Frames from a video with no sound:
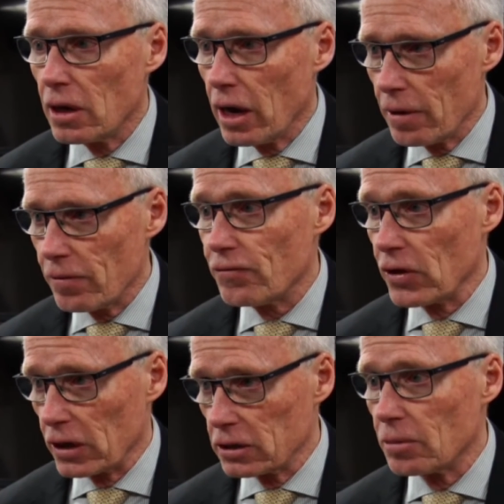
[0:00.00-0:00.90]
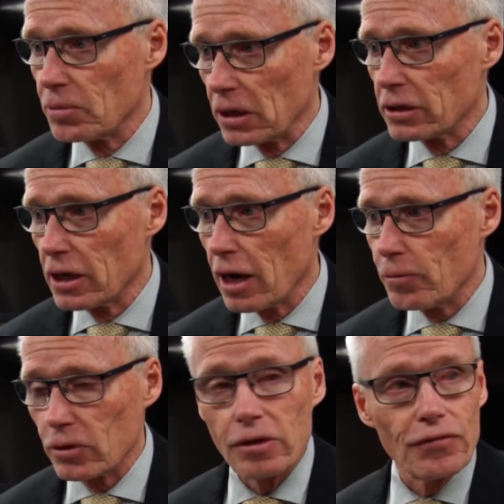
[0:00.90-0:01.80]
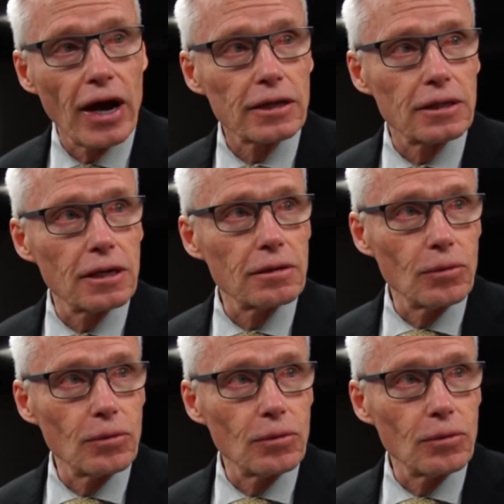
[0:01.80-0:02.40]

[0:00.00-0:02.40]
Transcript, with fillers: uh, filling the building up with the fact that